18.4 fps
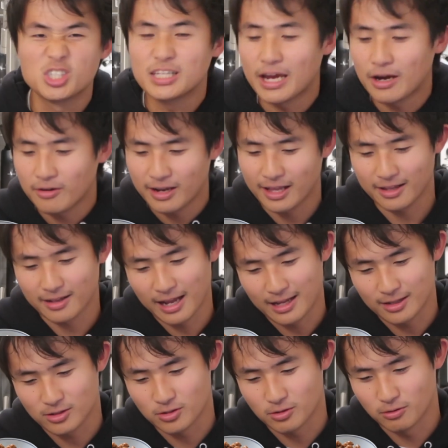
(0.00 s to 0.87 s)
staring at
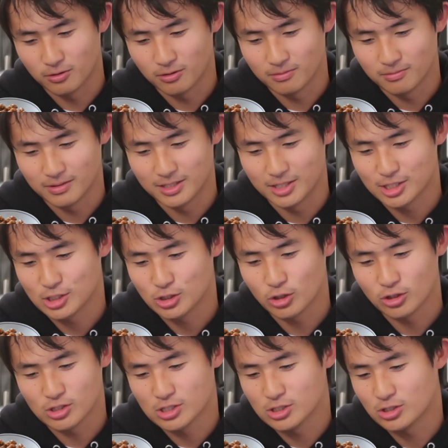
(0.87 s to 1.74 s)
natto and just
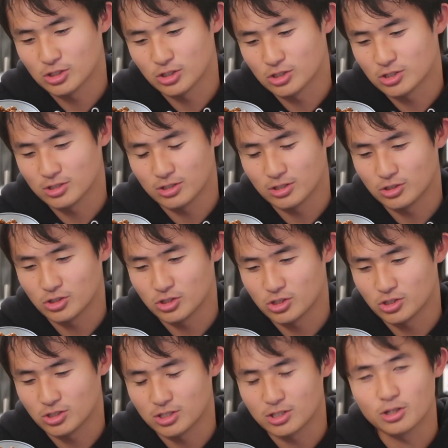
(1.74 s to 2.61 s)

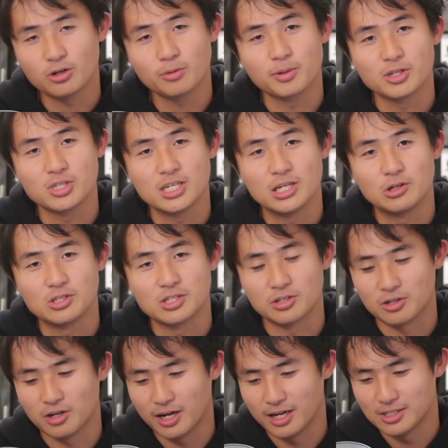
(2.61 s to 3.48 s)
a little bit of tears
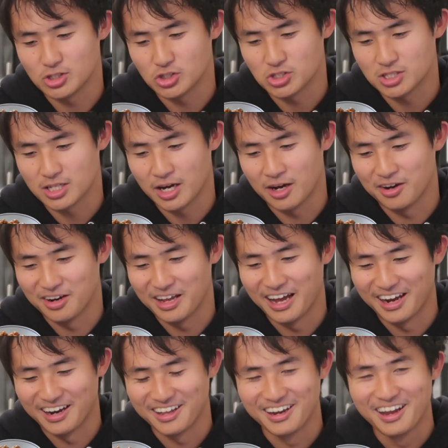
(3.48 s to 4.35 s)
in her eyes, just staring
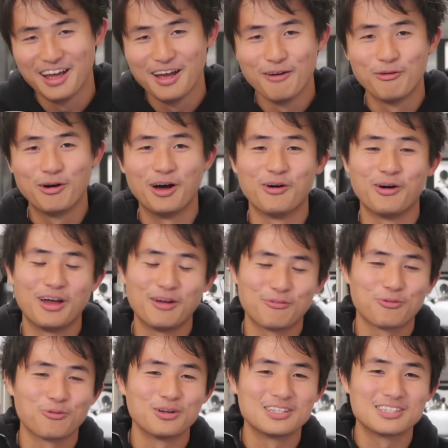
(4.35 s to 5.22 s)
at it while
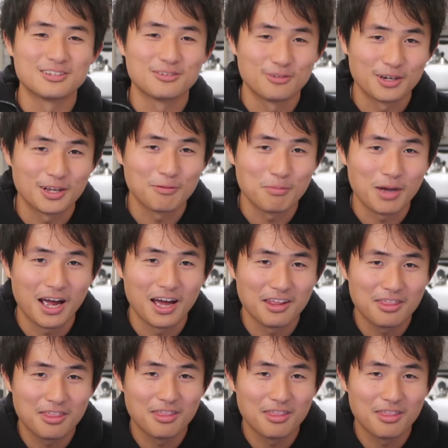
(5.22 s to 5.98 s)
everyone's learning math.